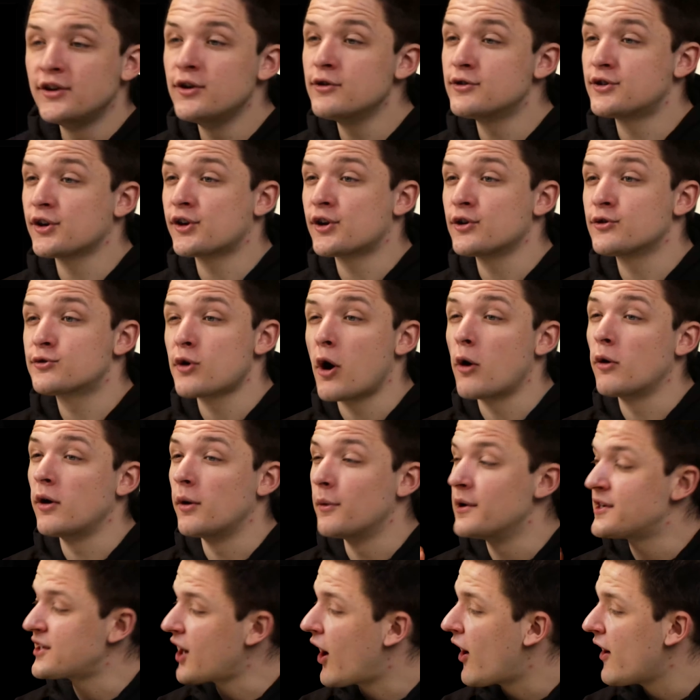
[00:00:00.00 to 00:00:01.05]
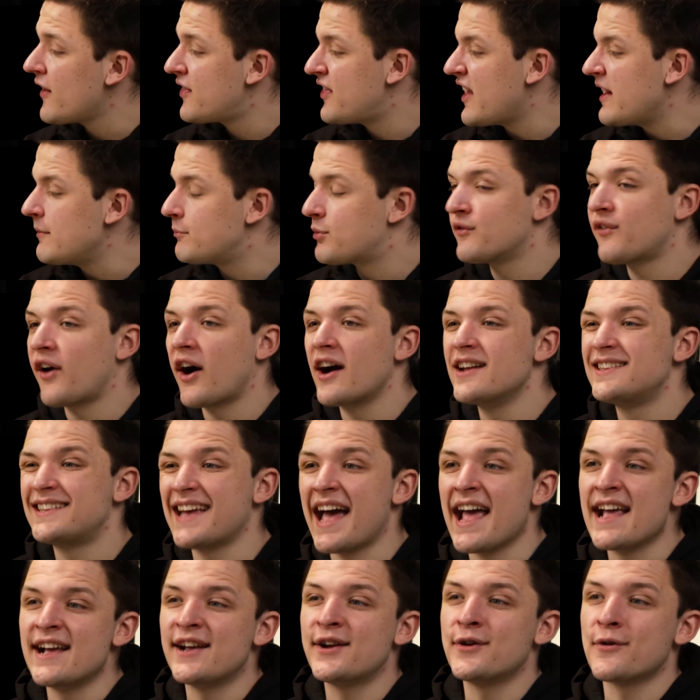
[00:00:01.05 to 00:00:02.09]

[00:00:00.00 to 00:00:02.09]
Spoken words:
use a controller, which I think provides a